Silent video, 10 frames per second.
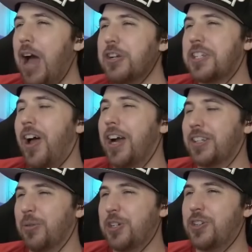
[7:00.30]
How to
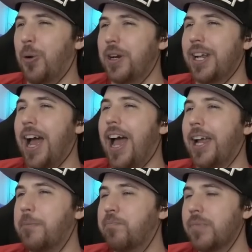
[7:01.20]
talk to a short
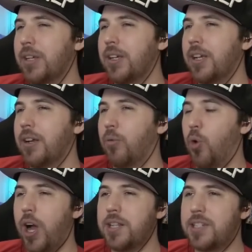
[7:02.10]
guy.
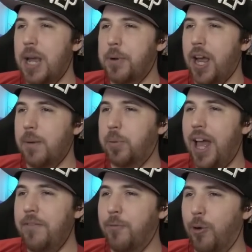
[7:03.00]
One, stepping on a
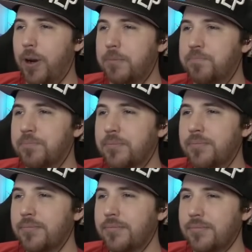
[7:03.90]
platform.
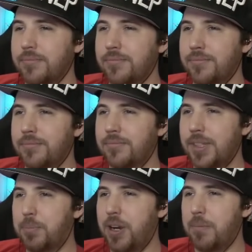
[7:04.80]

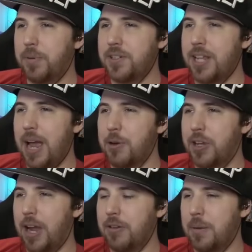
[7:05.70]
Personally, I'm
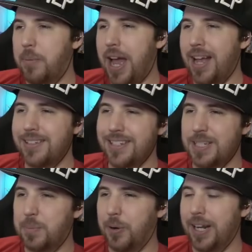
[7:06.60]
okay with it, pass.
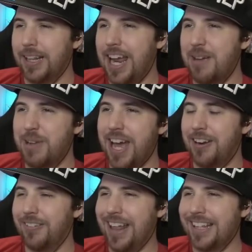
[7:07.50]
This is pretty lame. Yeah,
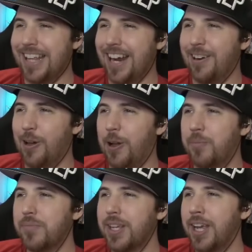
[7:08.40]
I don't like that at
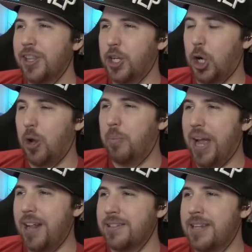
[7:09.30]
all. The girl
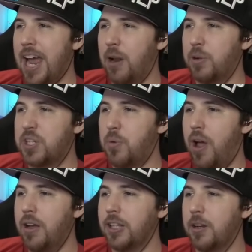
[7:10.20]
bends down. What's
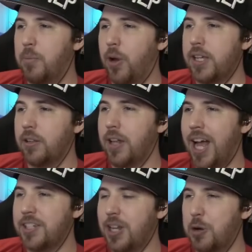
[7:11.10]
wrong, little boy? You lost?